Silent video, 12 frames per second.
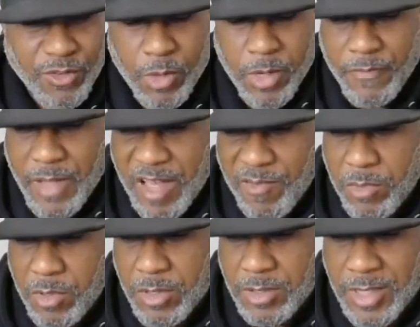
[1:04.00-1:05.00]
25
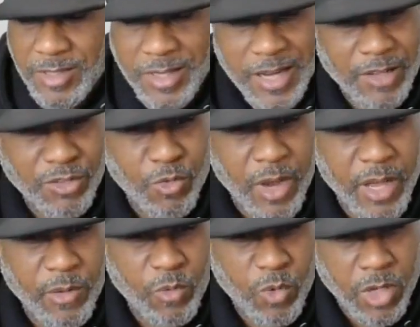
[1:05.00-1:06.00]
books. I set out to
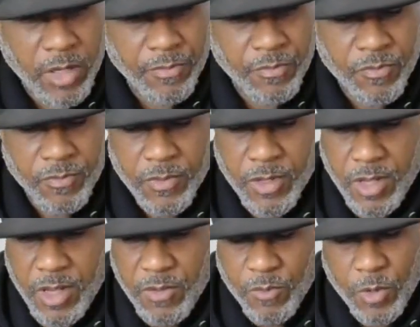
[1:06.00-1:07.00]
write one
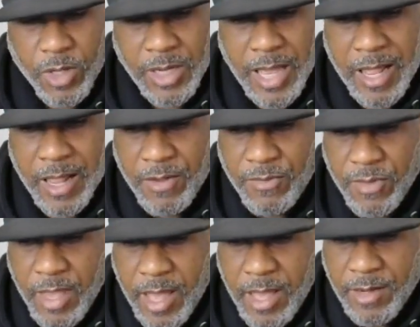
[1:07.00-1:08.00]
and realized
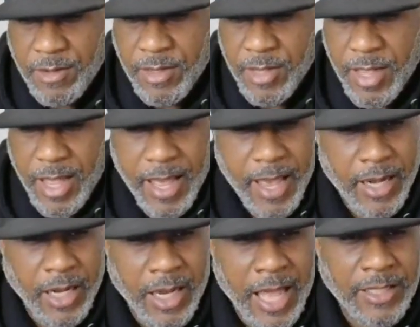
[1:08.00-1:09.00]
that I had
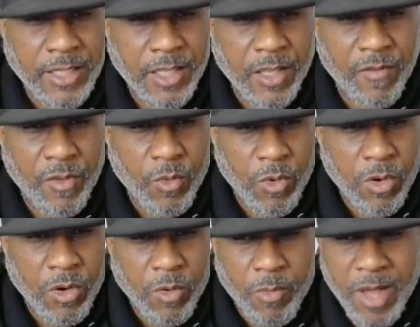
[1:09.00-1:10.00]
a lot to give the
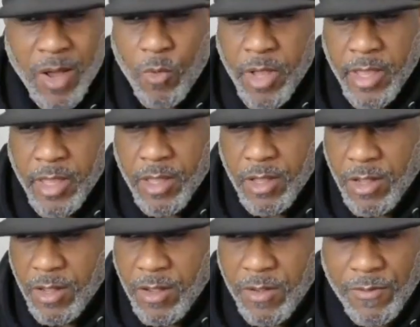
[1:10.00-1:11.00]
world by way
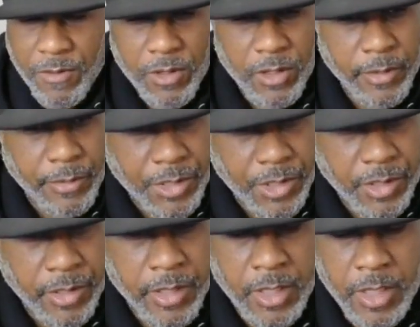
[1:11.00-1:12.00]
of
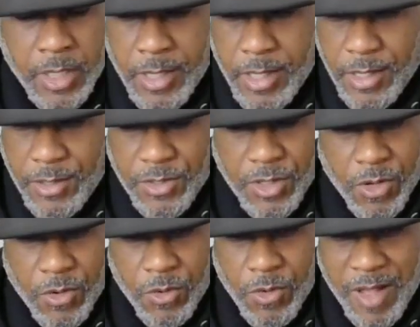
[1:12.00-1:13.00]
literature. And
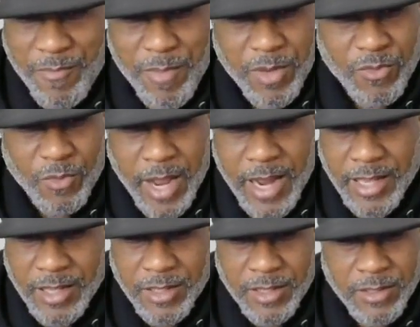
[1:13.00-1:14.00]
so I've been
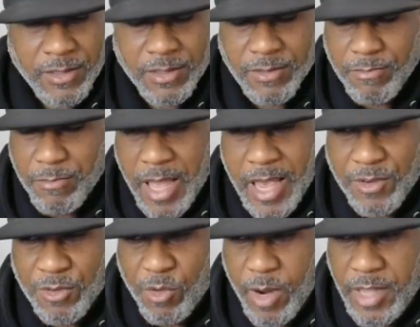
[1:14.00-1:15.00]
writing
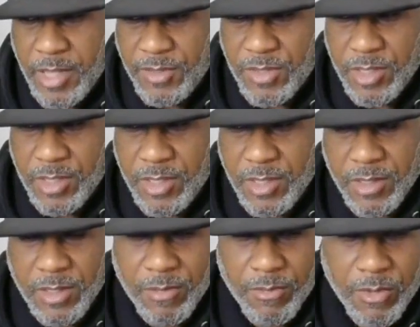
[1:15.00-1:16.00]
mad crazy
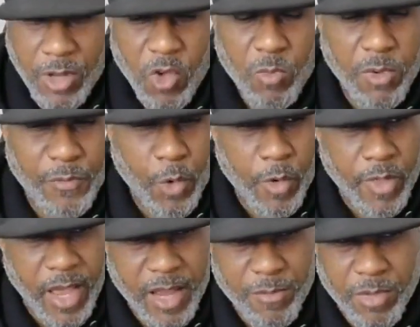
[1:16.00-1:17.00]
long before
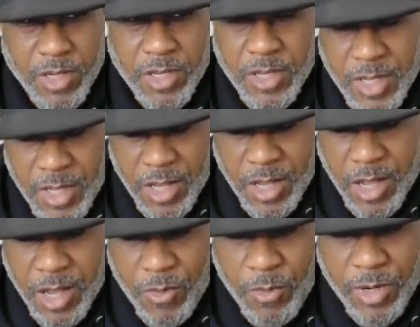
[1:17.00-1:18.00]
that, but
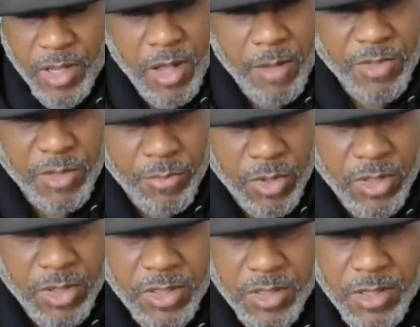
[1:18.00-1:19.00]
uh, when it comes to
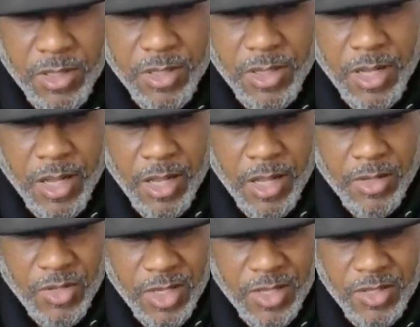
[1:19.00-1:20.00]
books uh,
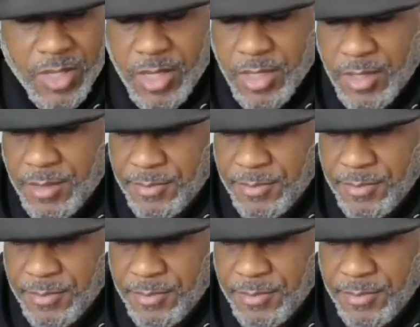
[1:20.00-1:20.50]
since then.